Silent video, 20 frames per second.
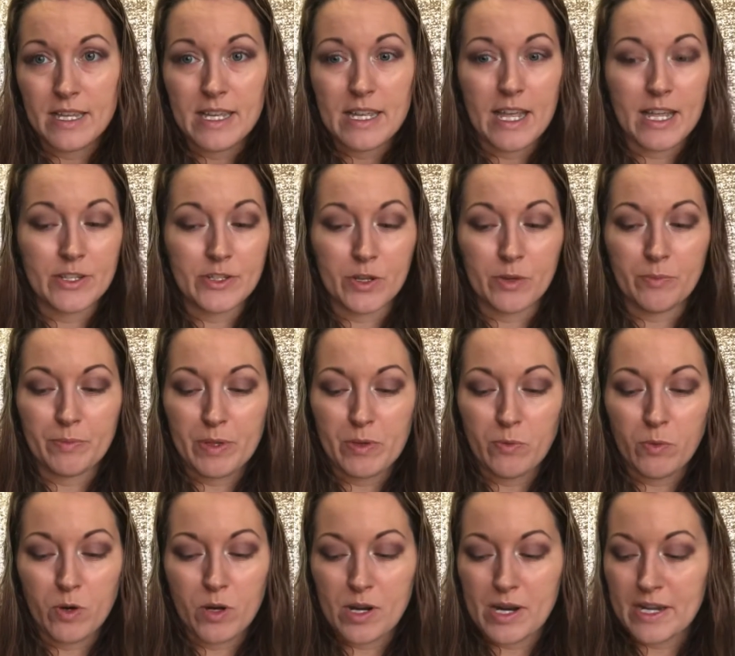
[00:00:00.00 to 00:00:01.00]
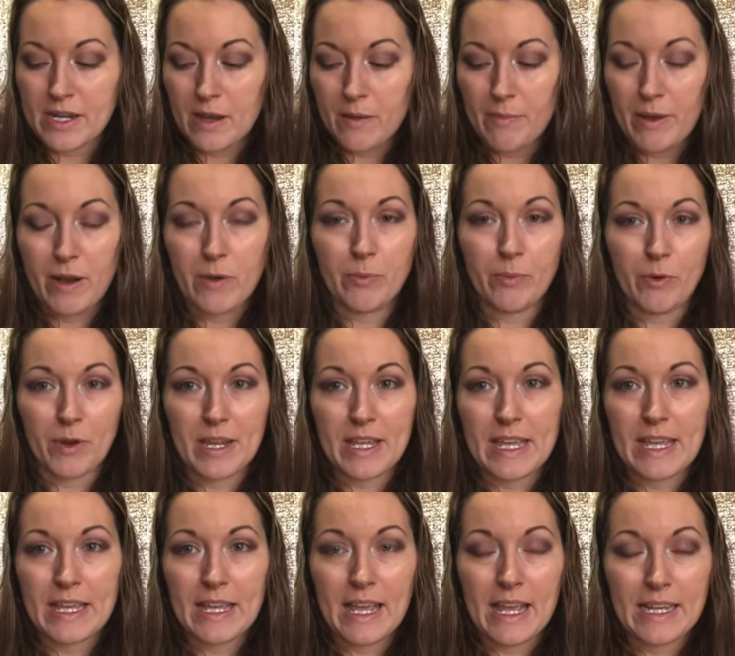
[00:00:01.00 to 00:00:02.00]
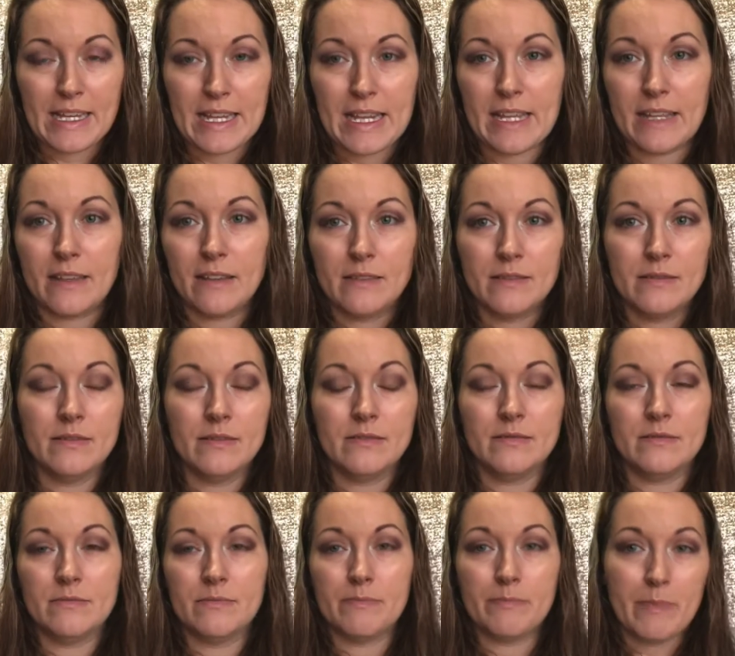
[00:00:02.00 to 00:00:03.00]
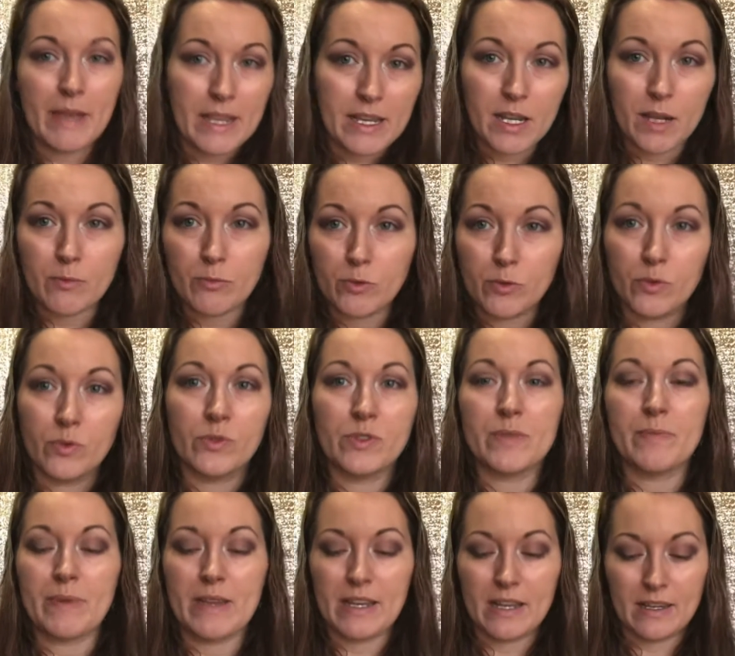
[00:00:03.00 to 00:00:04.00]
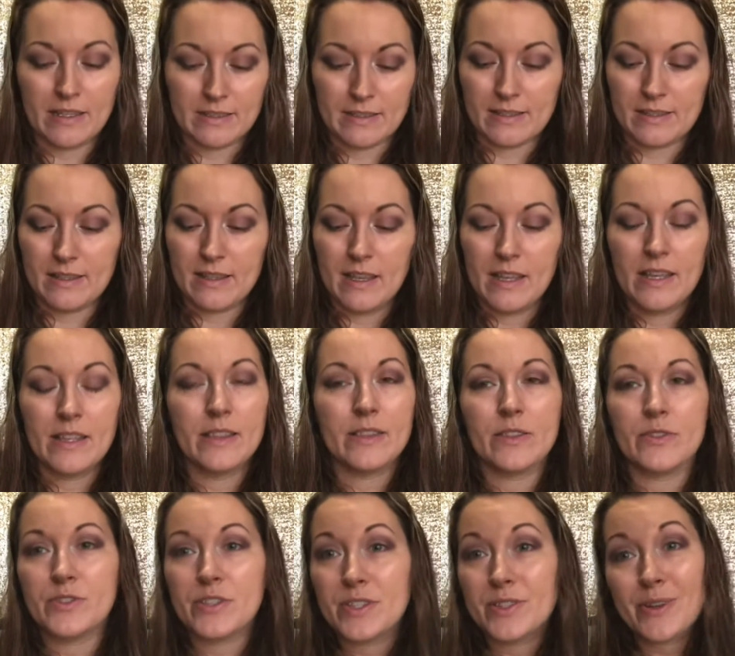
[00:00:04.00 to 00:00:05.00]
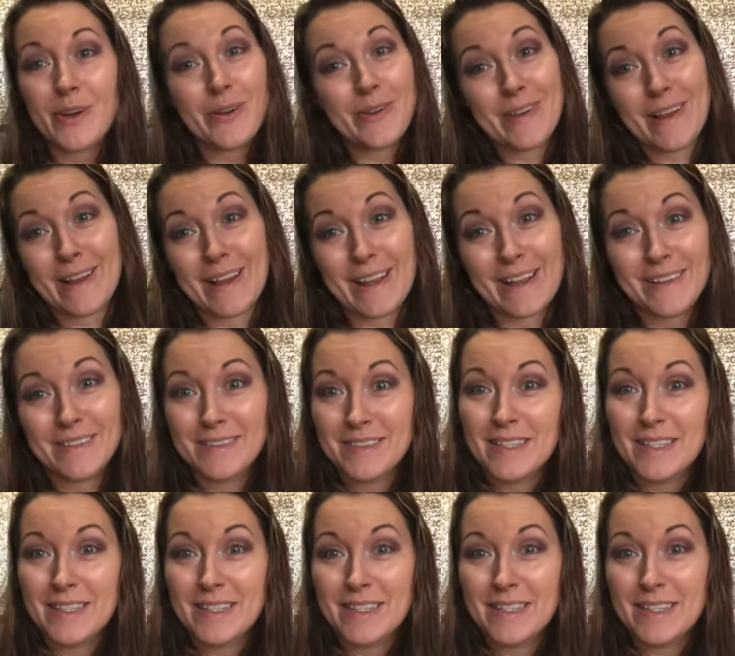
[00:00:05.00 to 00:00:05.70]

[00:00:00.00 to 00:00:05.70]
And don't be worried about breaking any makeup rules because there just aren't any.